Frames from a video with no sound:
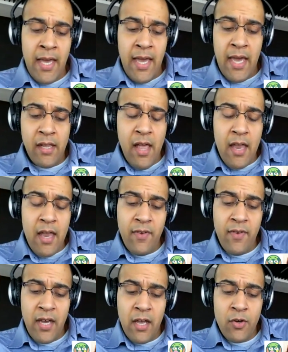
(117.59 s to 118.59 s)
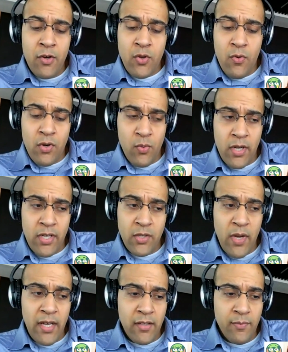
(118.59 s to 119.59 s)
and a lot of underscores work as
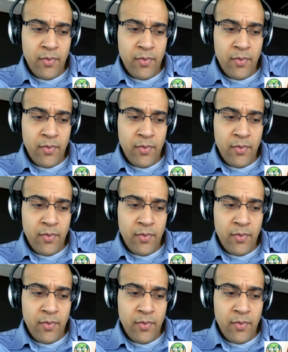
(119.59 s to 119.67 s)
well.